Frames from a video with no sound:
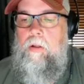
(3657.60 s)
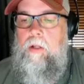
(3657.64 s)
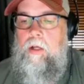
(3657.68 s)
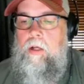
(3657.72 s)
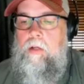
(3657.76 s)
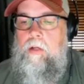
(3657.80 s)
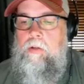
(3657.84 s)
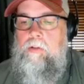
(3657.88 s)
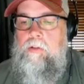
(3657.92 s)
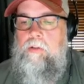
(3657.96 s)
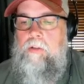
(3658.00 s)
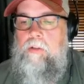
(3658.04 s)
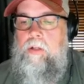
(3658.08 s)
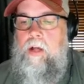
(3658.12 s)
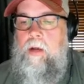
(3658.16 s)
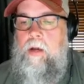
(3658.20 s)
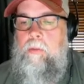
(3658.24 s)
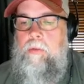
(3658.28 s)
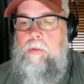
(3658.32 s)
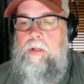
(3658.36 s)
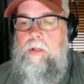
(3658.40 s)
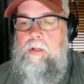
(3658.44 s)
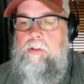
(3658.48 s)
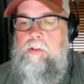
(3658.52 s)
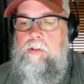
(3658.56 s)
I use a
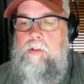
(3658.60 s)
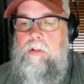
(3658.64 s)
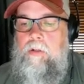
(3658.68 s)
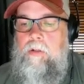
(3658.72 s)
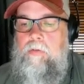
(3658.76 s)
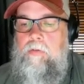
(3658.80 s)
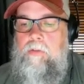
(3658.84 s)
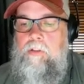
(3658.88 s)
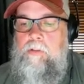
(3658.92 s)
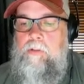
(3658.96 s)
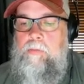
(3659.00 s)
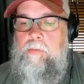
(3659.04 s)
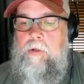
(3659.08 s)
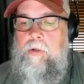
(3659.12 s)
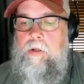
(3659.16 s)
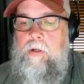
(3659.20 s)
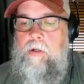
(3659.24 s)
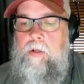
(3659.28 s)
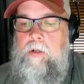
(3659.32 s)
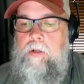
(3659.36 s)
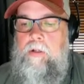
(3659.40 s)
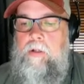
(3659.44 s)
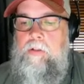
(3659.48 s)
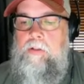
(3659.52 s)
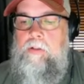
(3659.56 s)
combination of
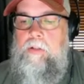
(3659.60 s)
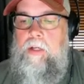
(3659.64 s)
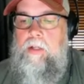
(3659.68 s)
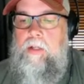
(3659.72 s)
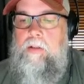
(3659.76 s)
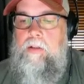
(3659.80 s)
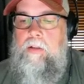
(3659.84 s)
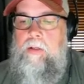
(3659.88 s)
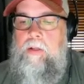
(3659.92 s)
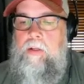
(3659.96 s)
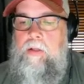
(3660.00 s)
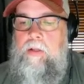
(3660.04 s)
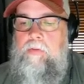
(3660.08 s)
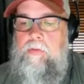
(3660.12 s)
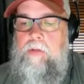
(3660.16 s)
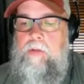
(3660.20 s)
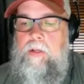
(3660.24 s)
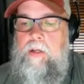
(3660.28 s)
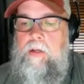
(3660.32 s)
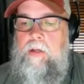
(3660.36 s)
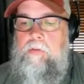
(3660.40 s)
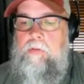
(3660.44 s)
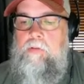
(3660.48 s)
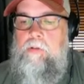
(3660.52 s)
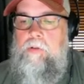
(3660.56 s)
experience and the
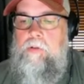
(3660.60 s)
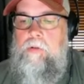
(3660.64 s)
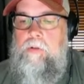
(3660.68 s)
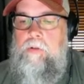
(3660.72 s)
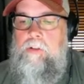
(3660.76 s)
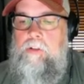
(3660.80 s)
EVF showing the